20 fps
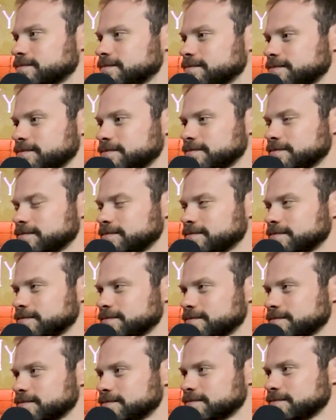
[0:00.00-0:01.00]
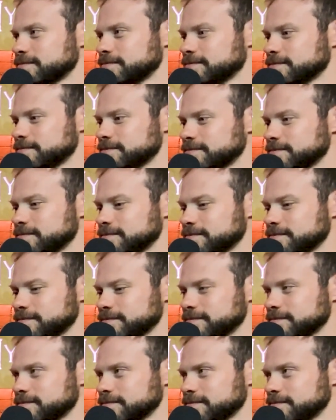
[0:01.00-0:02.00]

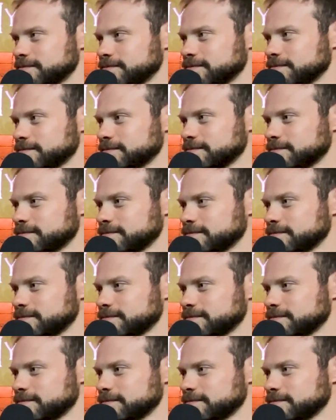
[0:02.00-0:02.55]
(not speaking)